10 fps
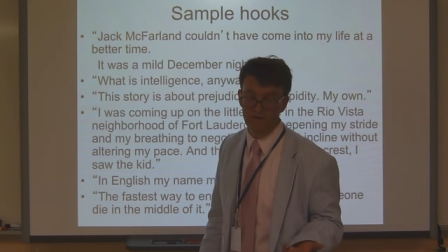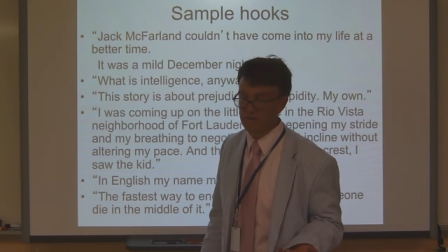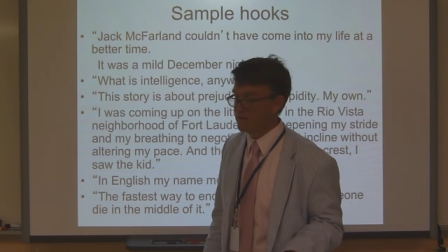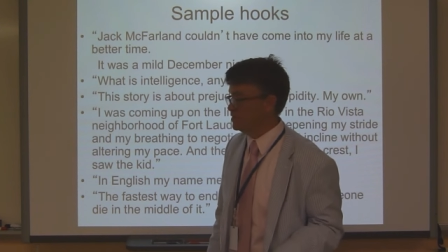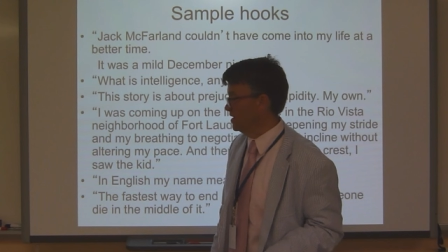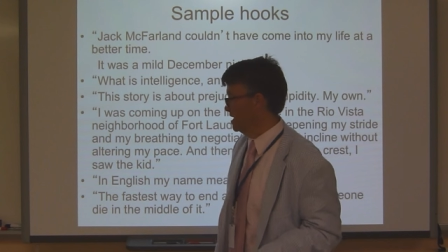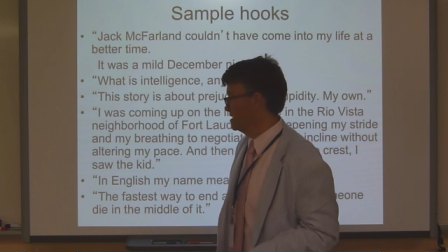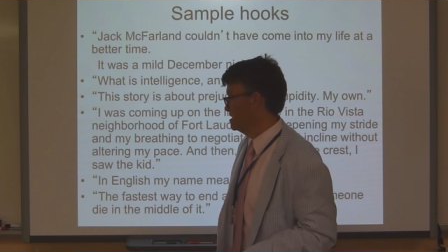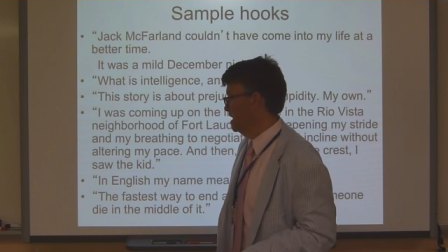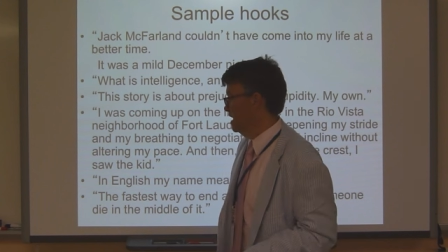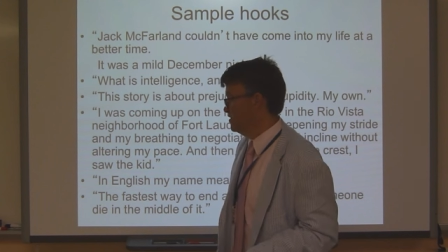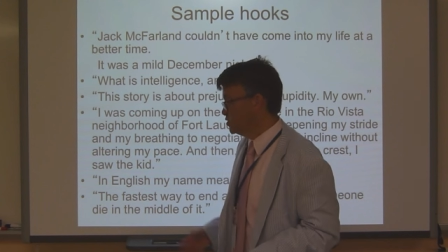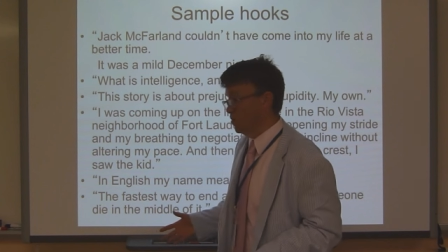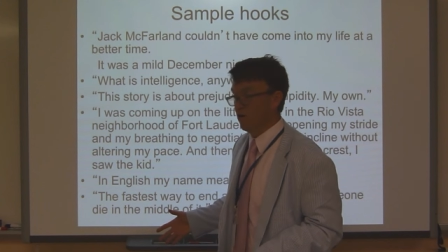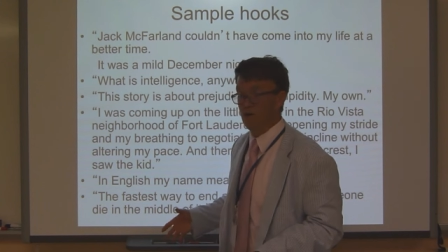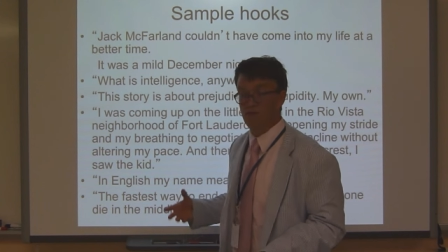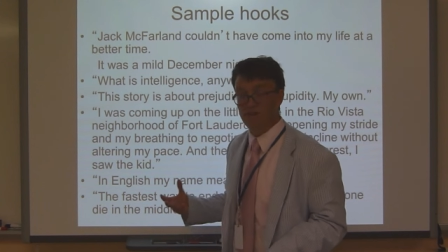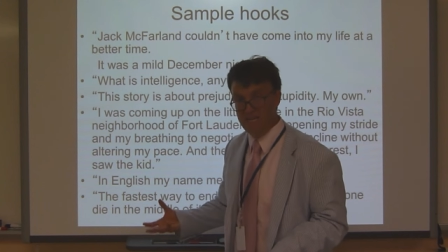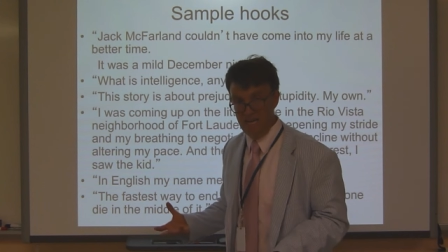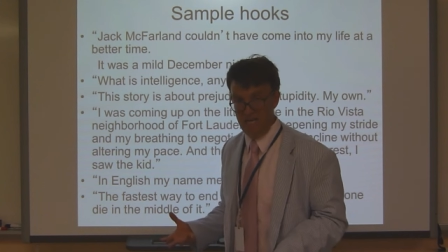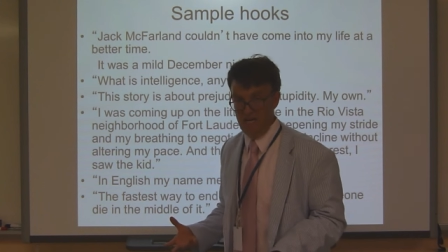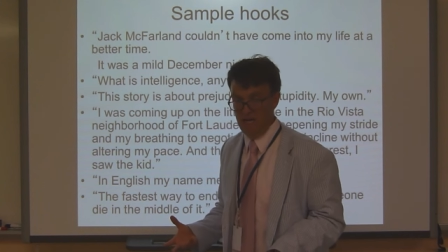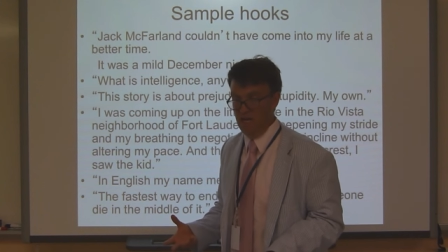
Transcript: from experience. This one author did.